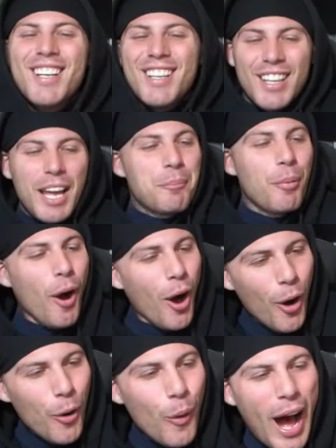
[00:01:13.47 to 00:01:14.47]
Like,
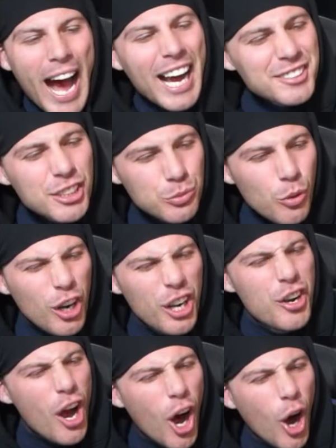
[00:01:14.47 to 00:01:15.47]
bro, I just want to
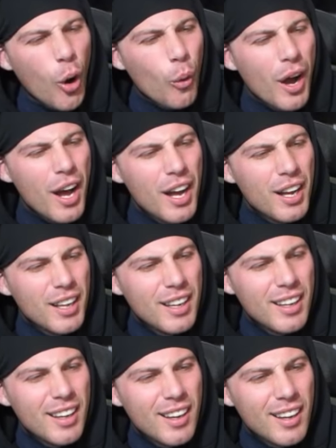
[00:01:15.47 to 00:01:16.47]
know
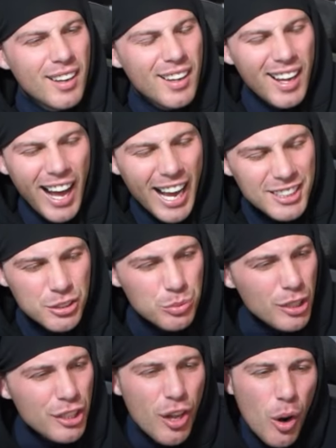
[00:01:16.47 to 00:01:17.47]
what
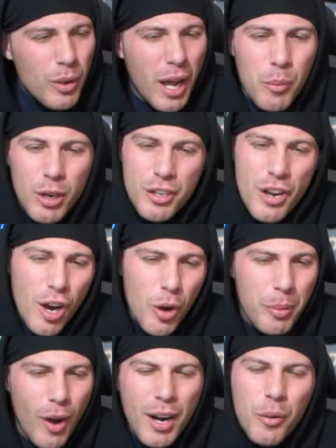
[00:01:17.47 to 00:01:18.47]
I want to know,
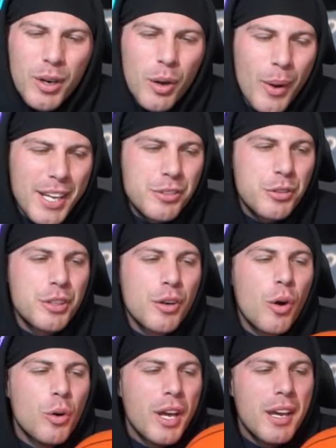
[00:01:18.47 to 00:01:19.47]
bro. I don't want to wait through your
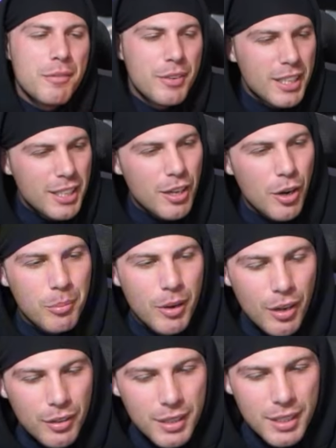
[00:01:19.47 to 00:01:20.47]
whole damn video,
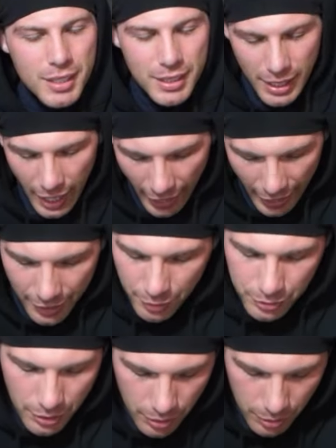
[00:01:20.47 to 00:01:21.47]
bro. I
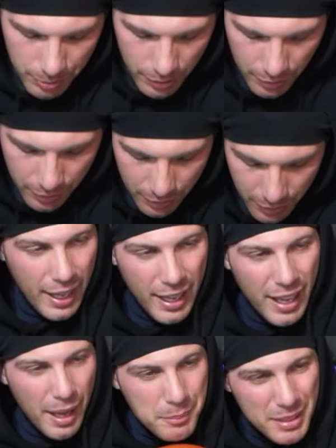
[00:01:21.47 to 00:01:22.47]
don't know, bro.
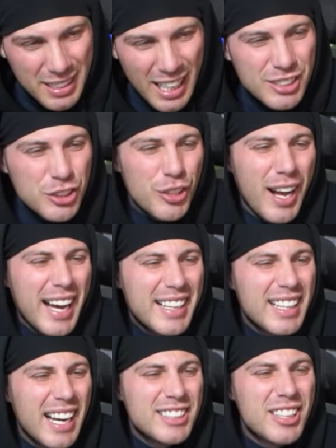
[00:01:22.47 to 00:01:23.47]
I mean, I tried